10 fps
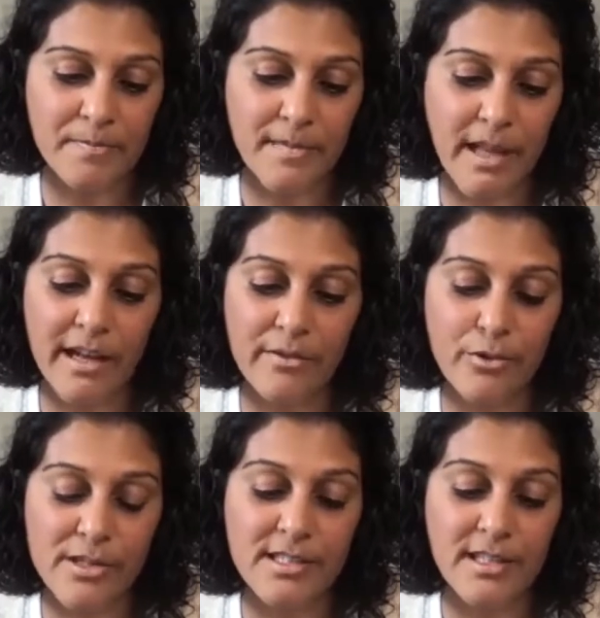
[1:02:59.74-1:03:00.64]
I have
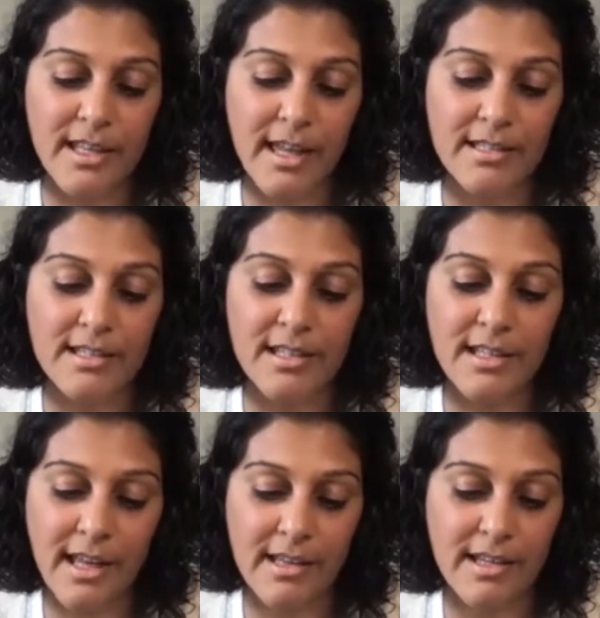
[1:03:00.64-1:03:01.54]
risen again and
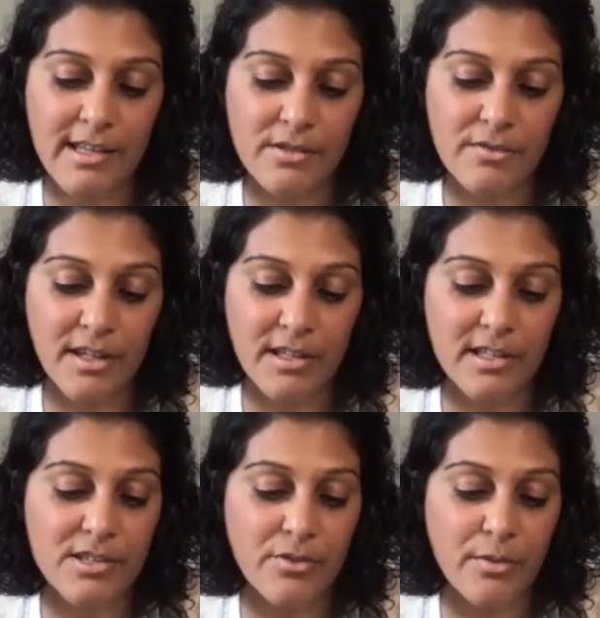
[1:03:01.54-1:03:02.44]
again as a
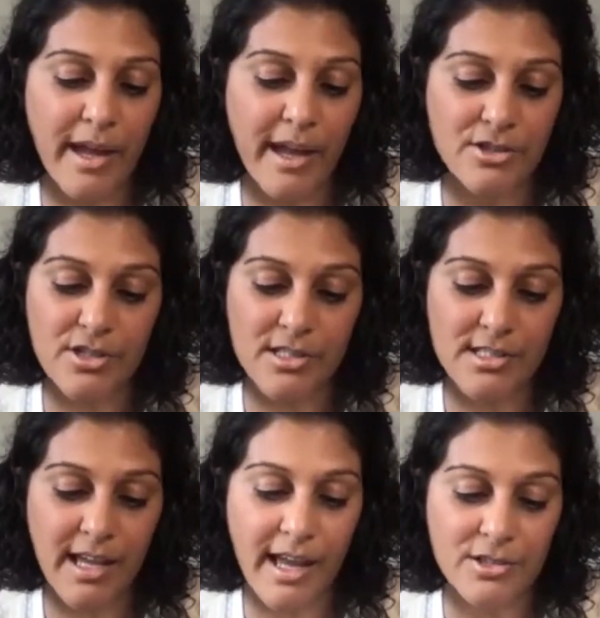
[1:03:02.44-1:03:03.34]
phoenix from ashes
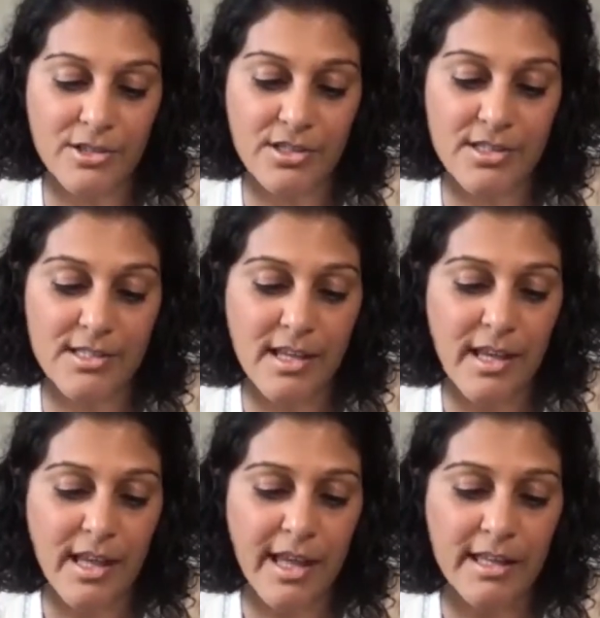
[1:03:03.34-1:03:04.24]
to ashes,
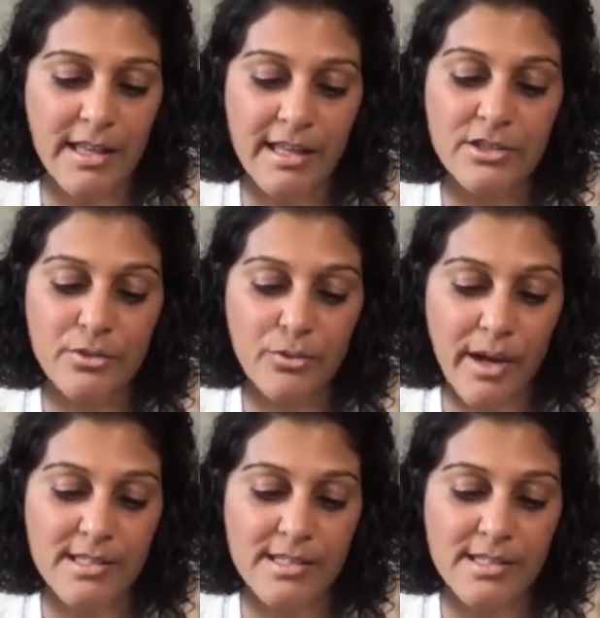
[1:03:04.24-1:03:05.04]
and laid to rest